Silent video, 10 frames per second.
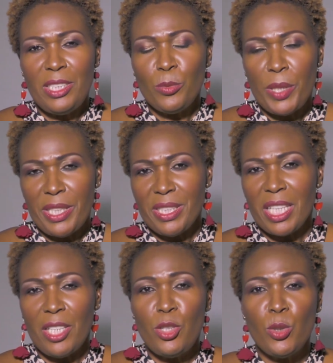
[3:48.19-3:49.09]
ways
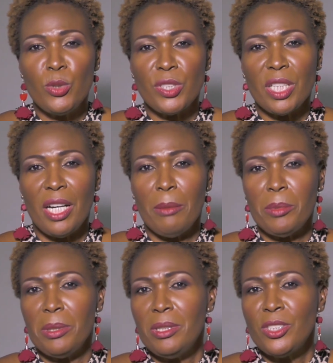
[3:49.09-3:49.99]
can use
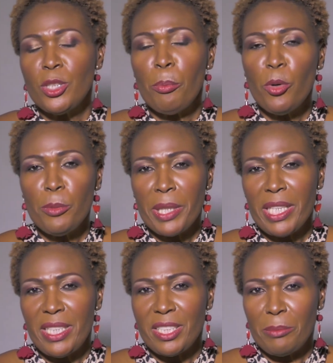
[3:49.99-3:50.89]
support
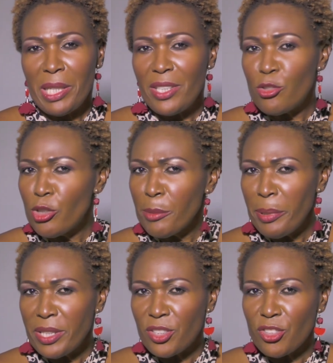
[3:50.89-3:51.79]
mechanism like the ring
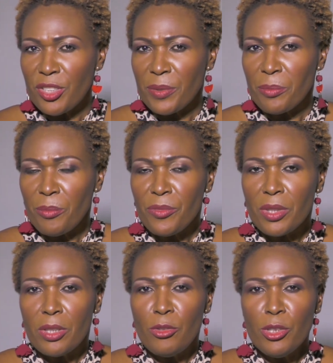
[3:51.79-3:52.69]
pessary.
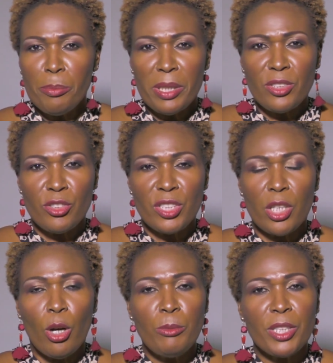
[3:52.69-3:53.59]
The ring pessary is
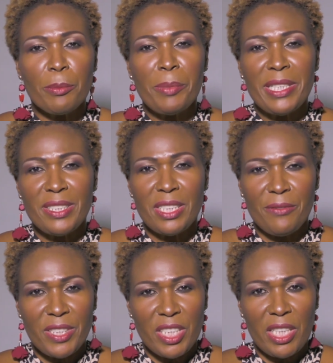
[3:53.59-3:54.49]
an object placed in the
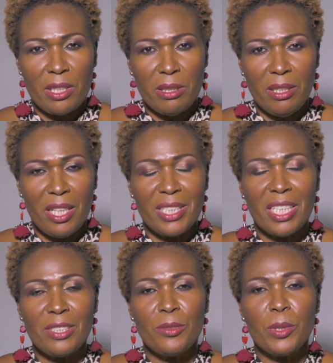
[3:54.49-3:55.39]
vagina, and
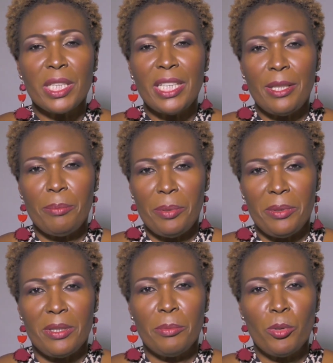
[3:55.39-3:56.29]
that will keep
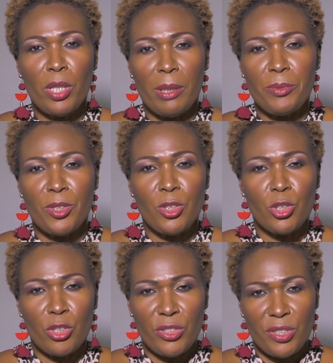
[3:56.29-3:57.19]
the prolapsed
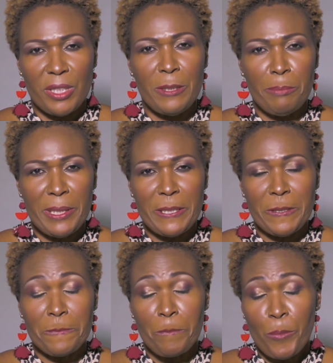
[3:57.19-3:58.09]
uterus in place.